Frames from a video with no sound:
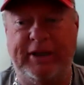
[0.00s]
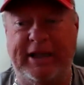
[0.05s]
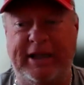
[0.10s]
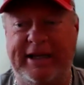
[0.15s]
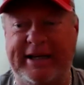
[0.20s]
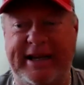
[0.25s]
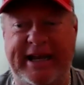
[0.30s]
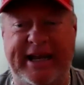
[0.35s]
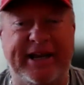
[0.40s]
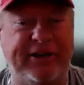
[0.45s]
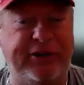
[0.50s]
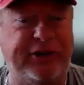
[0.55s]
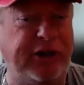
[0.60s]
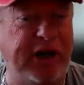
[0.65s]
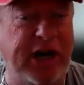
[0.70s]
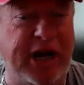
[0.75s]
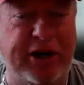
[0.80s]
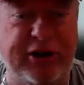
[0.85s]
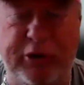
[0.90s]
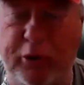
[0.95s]
and again, you're
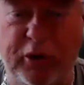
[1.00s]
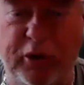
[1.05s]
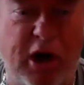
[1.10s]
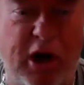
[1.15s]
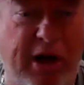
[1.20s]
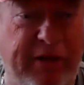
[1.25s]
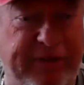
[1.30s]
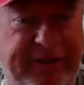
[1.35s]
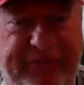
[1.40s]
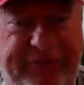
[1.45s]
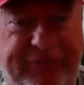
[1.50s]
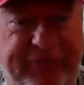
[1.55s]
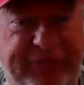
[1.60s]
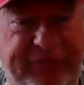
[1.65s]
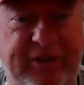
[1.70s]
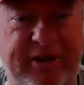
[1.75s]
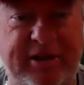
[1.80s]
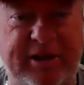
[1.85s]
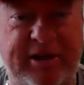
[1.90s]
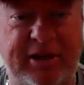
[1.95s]
not doing all this,
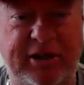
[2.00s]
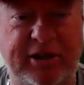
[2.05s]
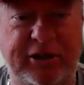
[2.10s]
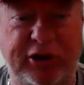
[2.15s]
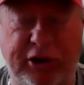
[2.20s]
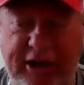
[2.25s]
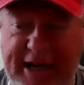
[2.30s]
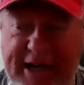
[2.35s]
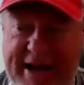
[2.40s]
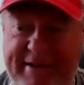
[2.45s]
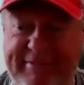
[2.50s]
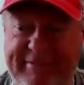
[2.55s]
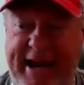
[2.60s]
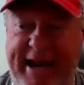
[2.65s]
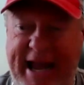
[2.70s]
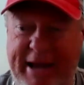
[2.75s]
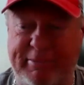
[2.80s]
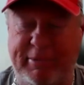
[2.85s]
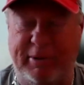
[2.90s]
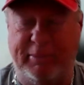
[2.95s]
you're going to have an
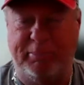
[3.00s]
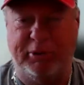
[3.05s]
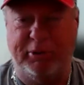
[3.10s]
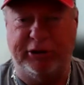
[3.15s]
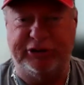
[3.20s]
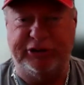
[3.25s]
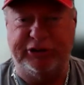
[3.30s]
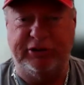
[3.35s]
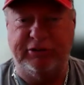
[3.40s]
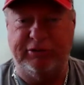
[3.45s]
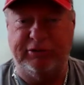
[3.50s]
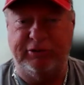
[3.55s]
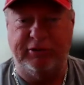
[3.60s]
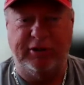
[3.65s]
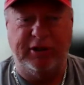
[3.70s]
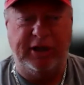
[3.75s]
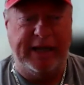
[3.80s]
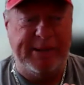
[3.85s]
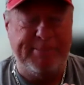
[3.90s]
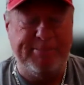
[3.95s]
admin person
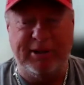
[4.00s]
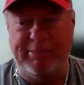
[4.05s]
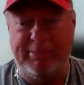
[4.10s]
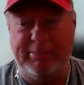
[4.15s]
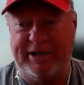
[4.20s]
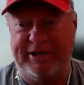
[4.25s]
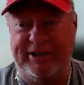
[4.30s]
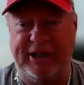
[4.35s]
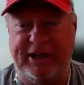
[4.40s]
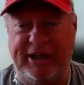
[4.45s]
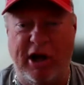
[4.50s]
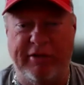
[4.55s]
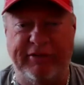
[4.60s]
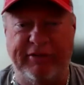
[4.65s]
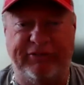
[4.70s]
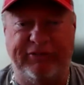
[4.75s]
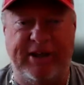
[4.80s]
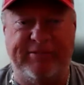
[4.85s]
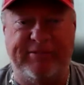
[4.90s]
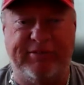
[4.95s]
implementing all
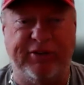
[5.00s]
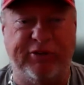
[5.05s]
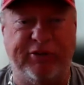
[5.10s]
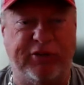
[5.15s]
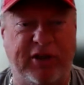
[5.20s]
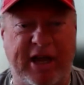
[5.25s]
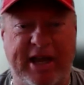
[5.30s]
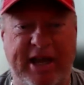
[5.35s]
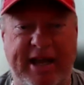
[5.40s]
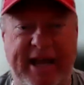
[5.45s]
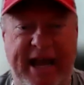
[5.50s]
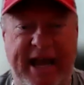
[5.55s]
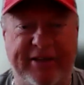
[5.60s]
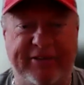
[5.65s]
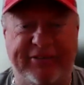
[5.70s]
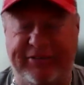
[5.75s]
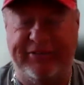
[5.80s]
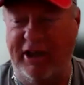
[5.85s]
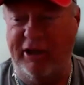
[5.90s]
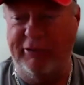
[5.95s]
the stuff because
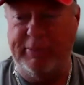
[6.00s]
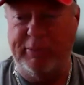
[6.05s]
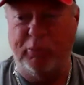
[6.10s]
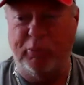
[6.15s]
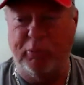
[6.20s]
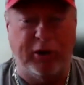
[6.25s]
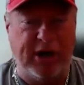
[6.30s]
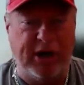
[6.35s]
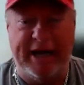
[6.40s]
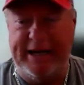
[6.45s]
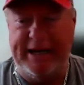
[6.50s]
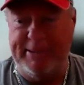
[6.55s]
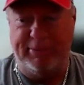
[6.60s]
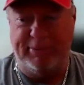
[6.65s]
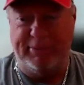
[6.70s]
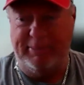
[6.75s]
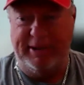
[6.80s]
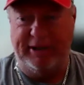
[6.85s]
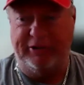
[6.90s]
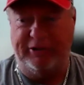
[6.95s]
as salespeople, we're not
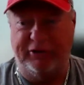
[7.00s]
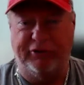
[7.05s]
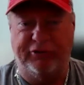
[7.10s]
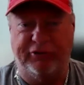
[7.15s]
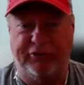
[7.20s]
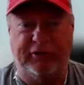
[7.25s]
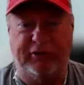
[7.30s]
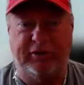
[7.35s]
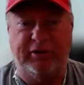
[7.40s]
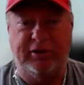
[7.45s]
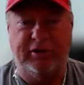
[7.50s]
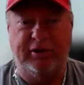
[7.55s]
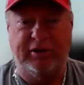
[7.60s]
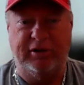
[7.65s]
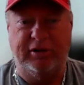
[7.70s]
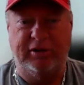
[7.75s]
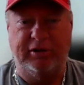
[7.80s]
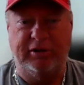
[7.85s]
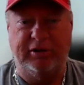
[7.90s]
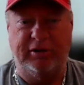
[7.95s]
implementers,
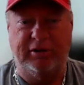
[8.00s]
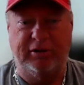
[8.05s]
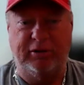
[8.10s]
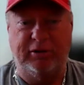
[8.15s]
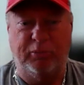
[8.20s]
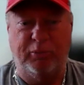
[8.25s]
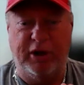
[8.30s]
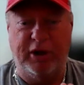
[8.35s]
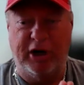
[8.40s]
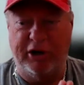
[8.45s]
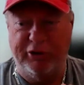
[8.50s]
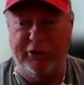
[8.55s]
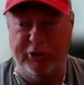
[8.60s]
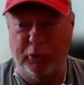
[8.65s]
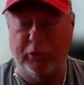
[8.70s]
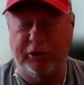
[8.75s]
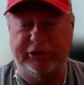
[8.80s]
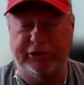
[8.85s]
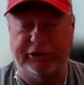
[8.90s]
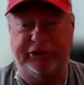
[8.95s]
we are
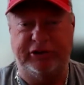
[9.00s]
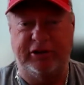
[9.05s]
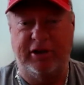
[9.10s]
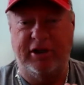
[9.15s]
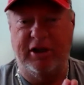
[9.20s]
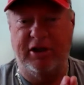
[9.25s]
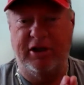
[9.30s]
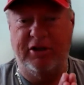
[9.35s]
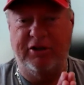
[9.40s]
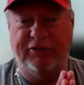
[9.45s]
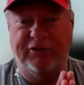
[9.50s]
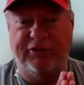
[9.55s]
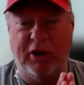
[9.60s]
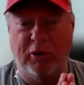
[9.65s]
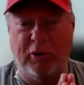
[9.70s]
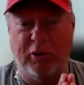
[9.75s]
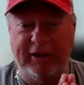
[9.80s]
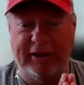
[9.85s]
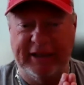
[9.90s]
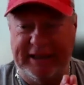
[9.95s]
doers.
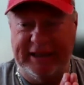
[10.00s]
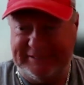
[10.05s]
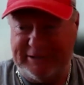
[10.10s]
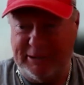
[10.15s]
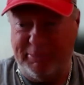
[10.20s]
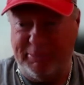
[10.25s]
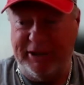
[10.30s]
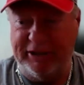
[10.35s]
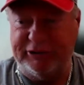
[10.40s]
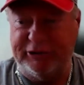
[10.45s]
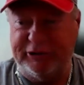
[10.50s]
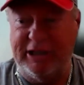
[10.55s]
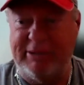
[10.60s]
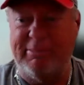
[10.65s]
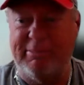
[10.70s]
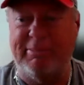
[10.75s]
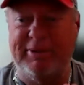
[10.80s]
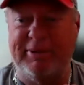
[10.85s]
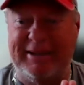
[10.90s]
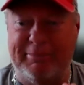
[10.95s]
So let somebody else
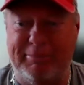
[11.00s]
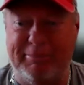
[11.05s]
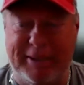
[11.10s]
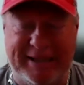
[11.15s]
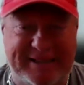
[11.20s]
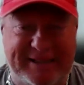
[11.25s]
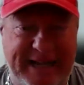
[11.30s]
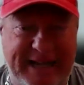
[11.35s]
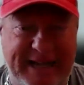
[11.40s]
do it, but